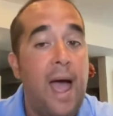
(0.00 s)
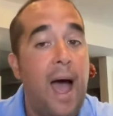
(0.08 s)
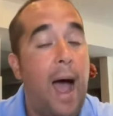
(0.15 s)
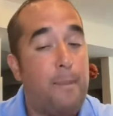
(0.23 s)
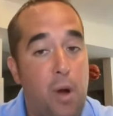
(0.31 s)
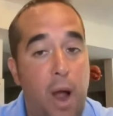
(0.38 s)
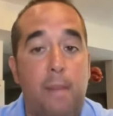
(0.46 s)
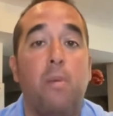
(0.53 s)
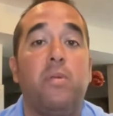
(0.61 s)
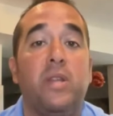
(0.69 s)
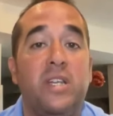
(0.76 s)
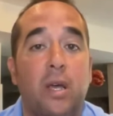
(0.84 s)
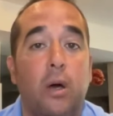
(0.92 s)
I probably
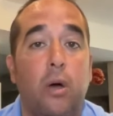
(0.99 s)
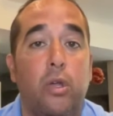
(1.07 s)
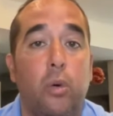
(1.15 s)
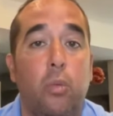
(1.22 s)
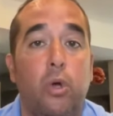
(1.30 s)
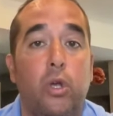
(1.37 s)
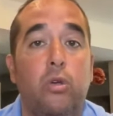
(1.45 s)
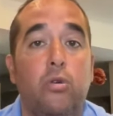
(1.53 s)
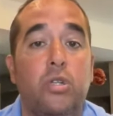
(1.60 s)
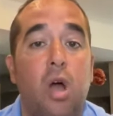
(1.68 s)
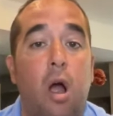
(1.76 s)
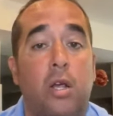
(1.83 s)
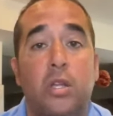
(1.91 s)
still will use
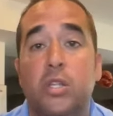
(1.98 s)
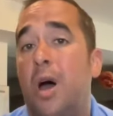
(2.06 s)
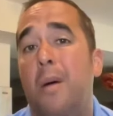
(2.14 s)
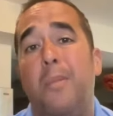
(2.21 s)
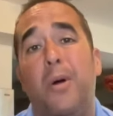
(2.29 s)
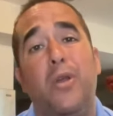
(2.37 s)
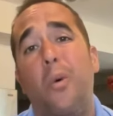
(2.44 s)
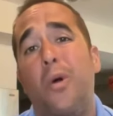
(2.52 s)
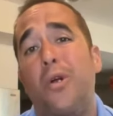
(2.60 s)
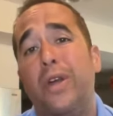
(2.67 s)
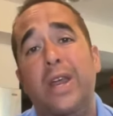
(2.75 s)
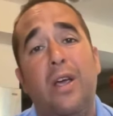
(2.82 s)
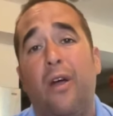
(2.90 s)
Arkansas, but nowhere
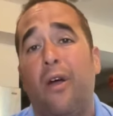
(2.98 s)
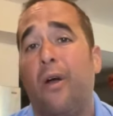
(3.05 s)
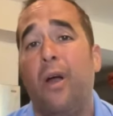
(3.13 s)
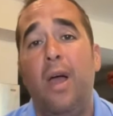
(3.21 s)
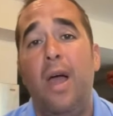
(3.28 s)
near